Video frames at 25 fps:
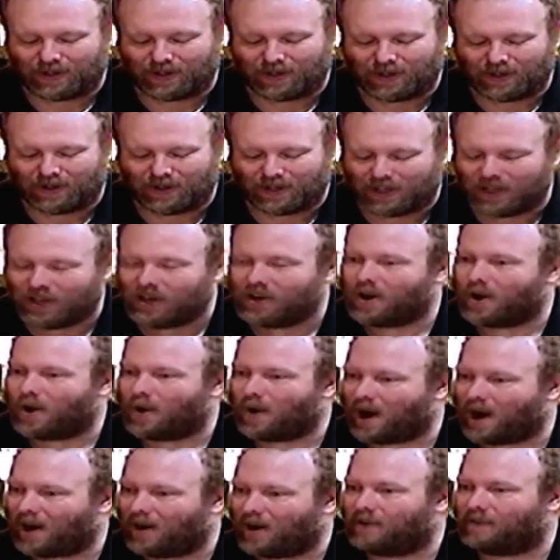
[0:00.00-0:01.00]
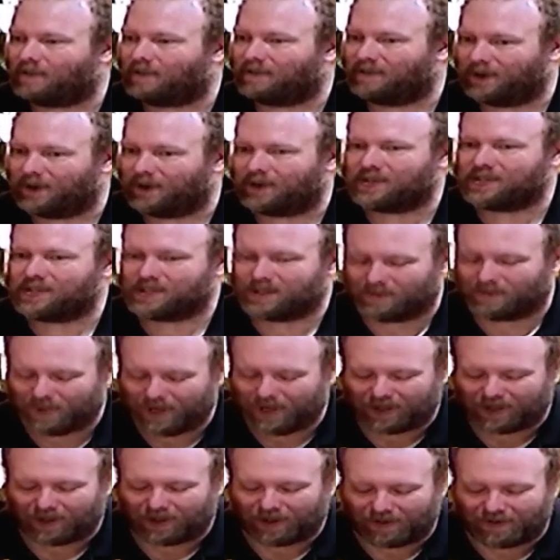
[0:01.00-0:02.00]
Then you know how it feels to
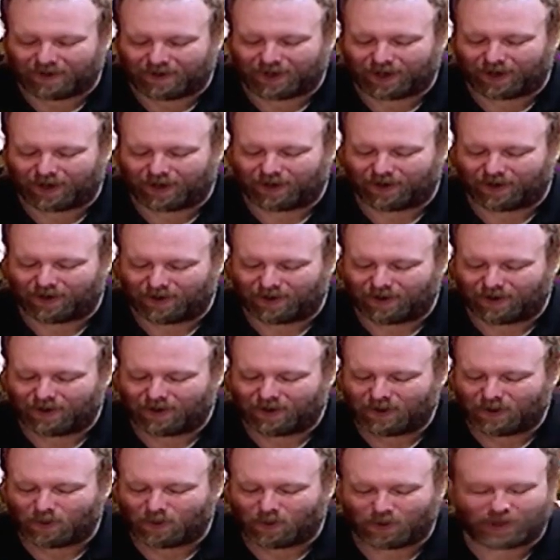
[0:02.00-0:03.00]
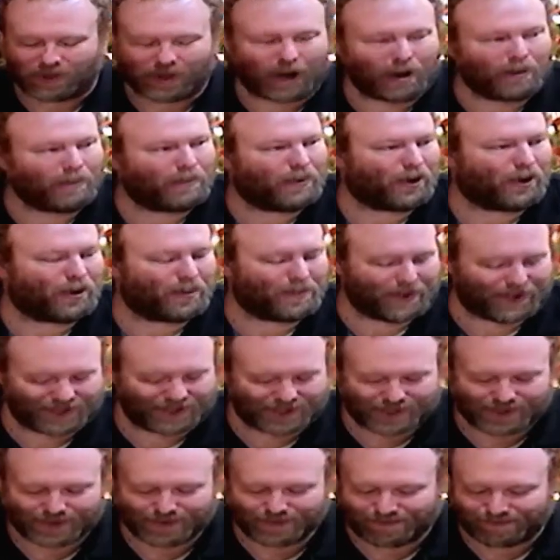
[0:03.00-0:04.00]
be living without
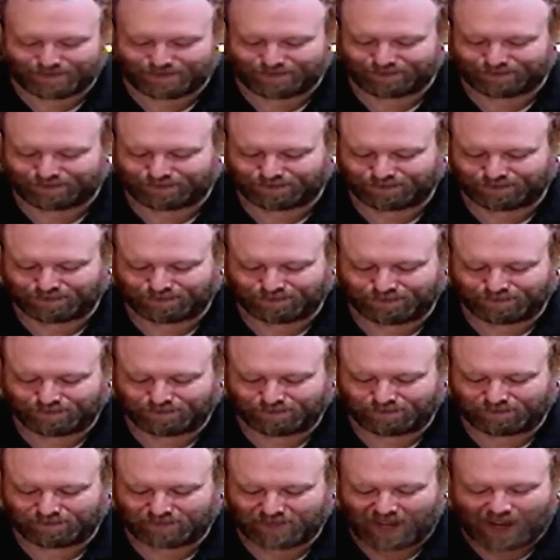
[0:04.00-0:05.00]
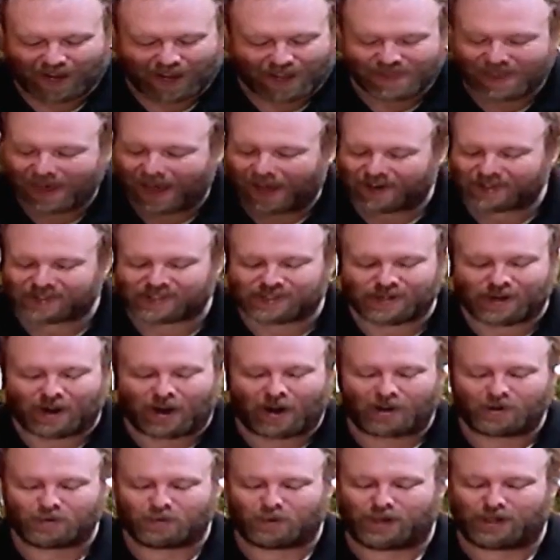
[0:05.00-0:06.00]
purpose. And that is
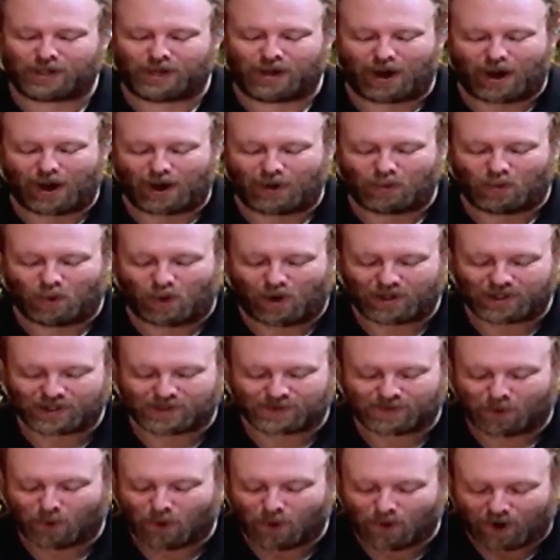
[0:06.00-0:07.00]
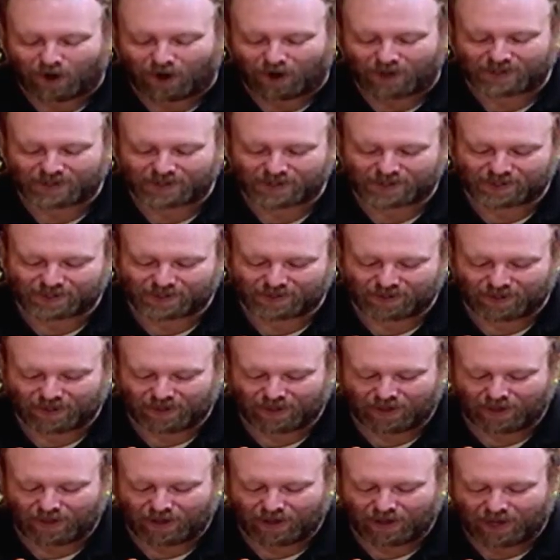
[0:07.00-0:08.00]
not what God wants for us.
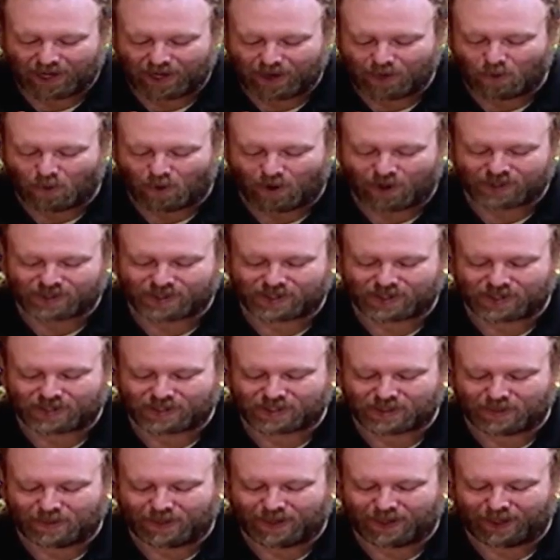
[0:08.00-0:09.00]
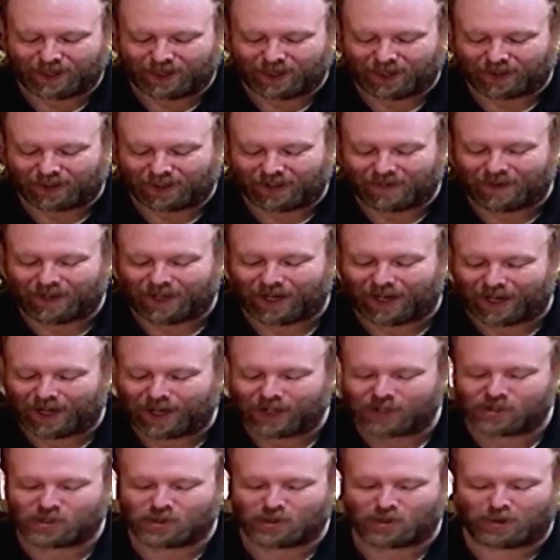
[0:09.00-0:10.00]
He wants us to be living
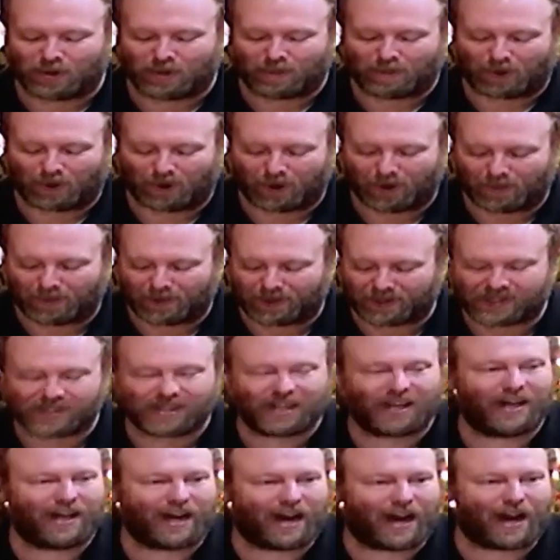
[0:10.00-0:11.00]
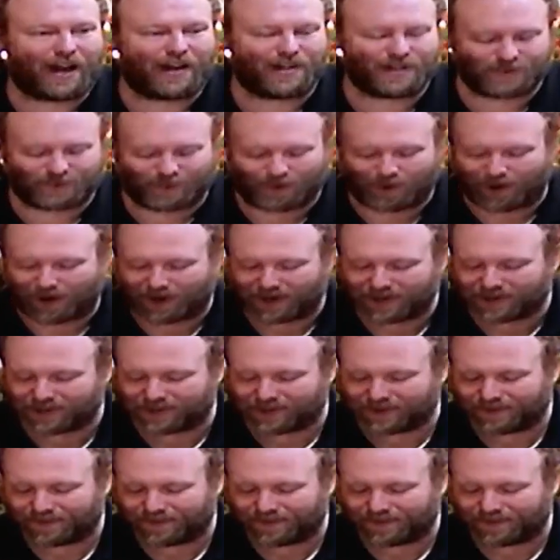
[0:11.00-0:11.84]
into the purpose that he has for us.